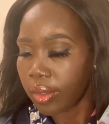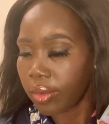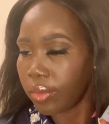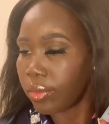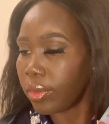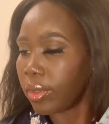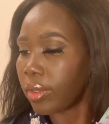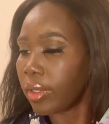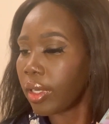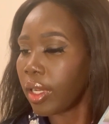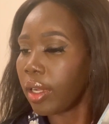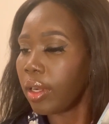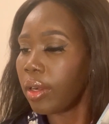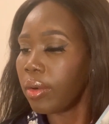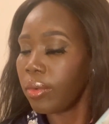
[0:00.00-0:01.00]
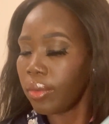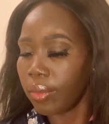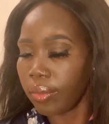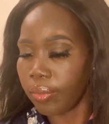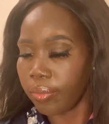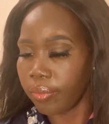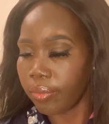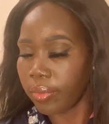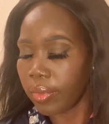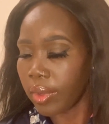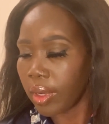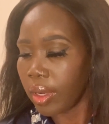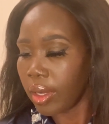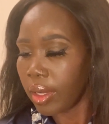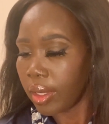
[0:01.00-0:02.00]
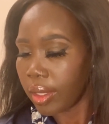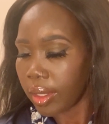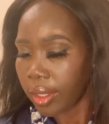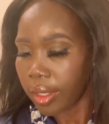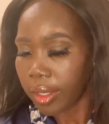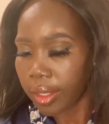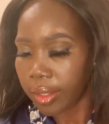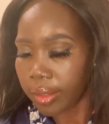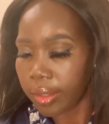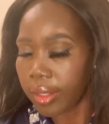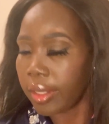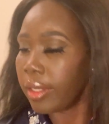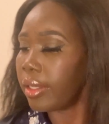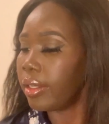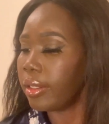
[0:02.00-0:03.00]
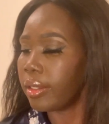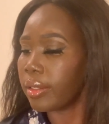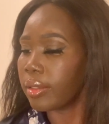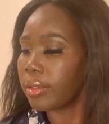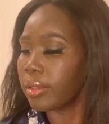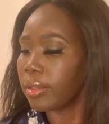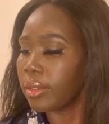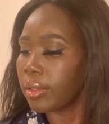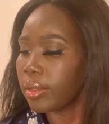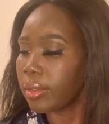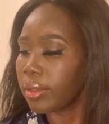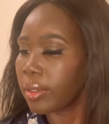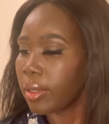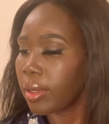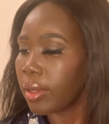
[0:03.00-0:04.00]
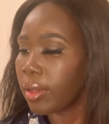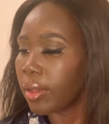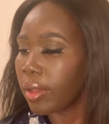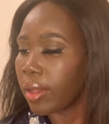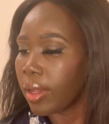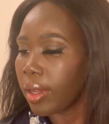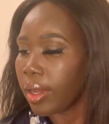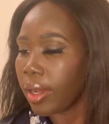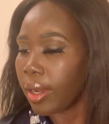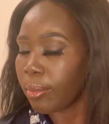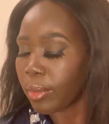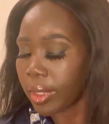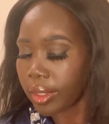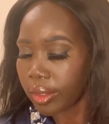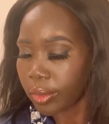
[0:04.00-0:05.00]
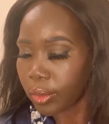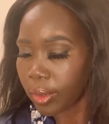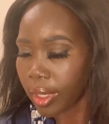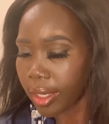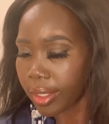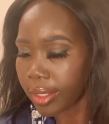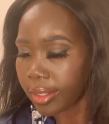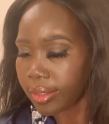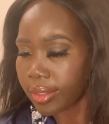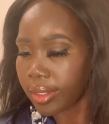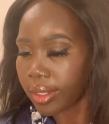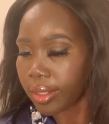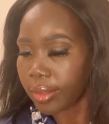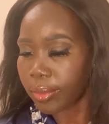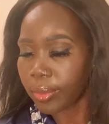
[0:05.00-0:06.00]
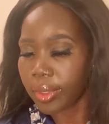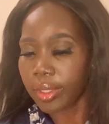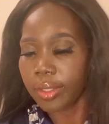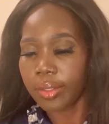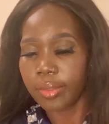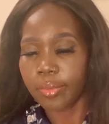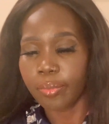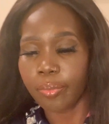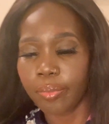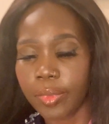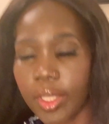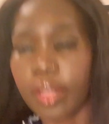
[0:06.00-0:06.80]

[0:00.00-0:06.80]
for now, and then I'm gonna try the second one, the